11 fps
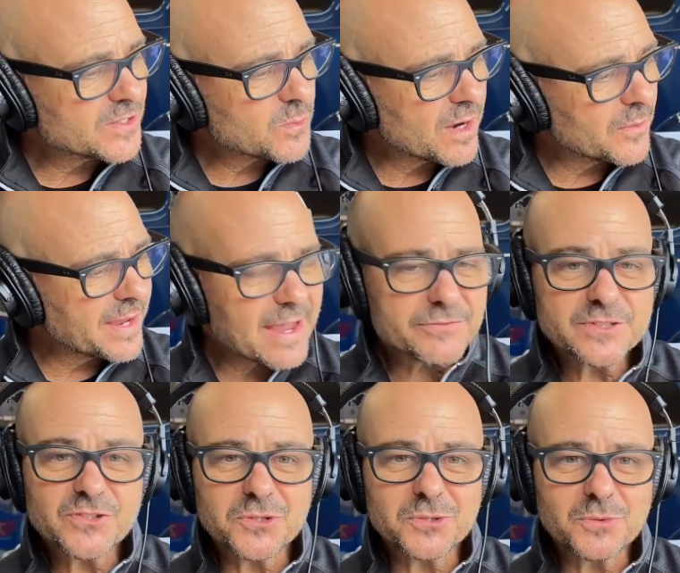is where we have to
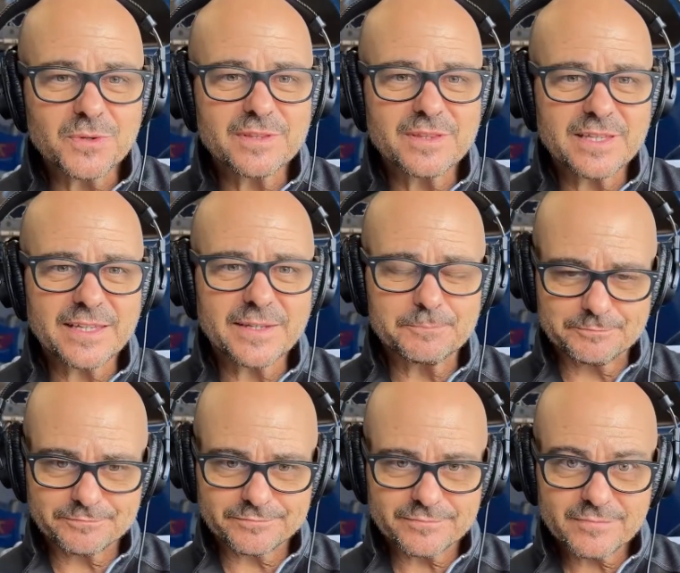do the
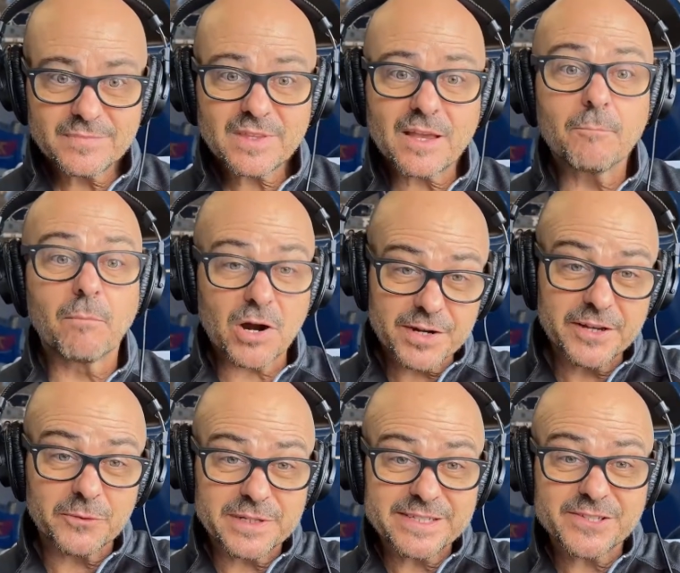market
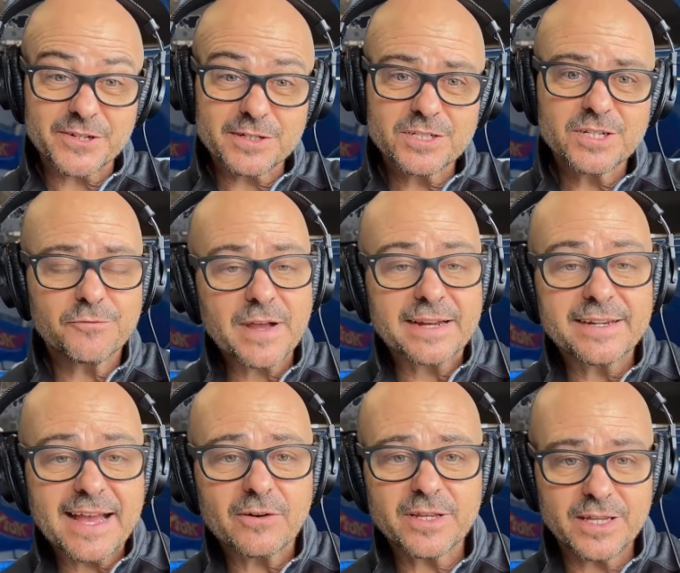research to find
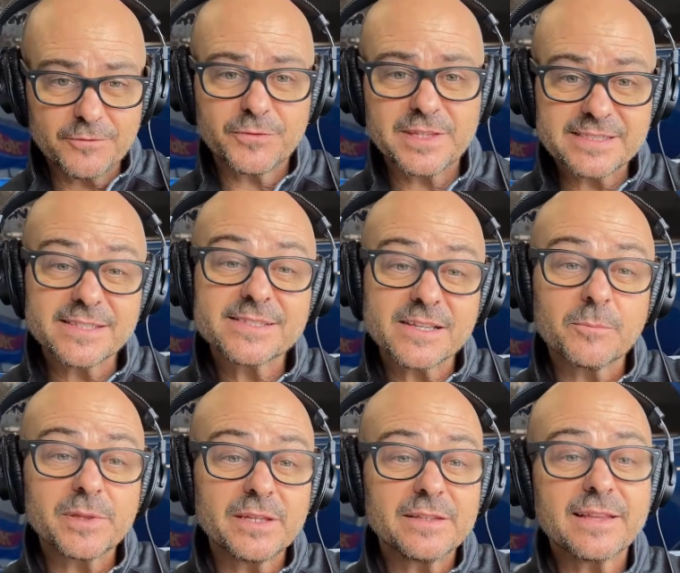out if this is
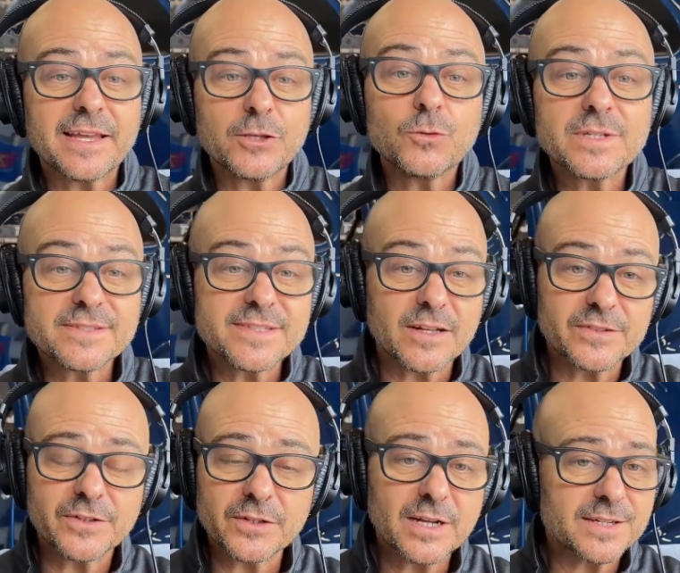something that you can sell
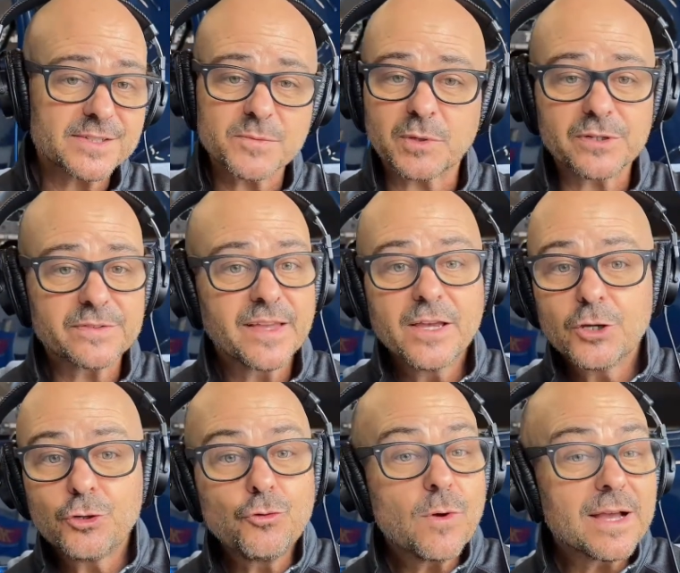to your customers.
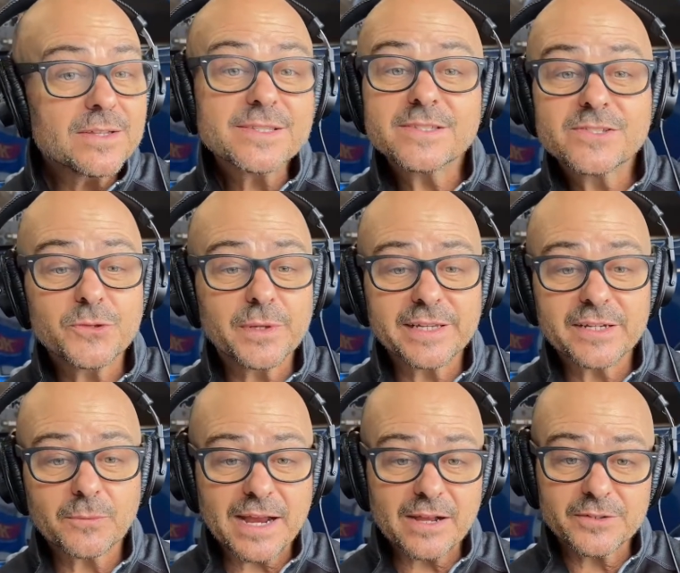Who else is doing it
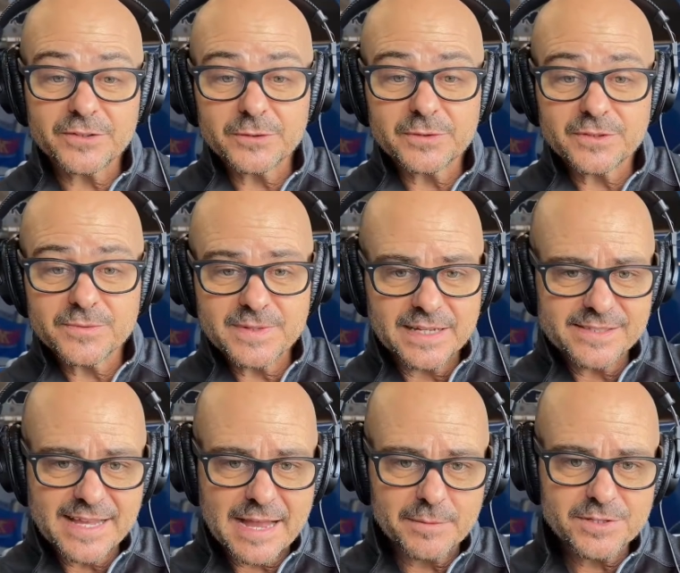around you? You've
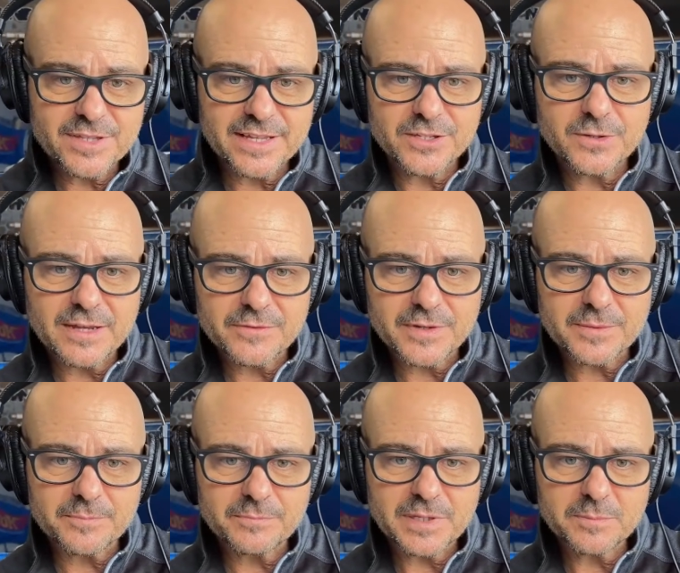established that you have
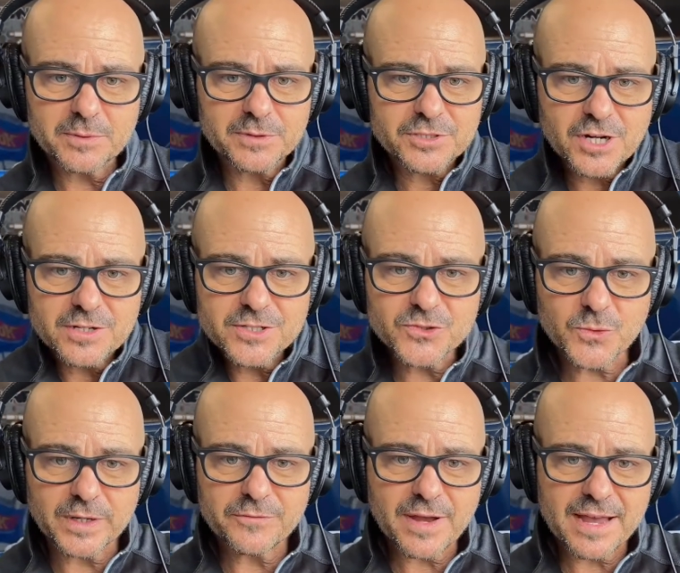people are charging
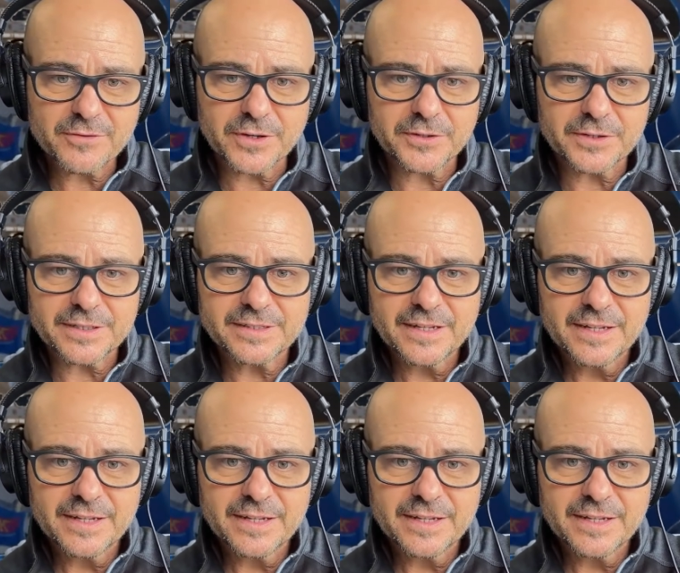2,500.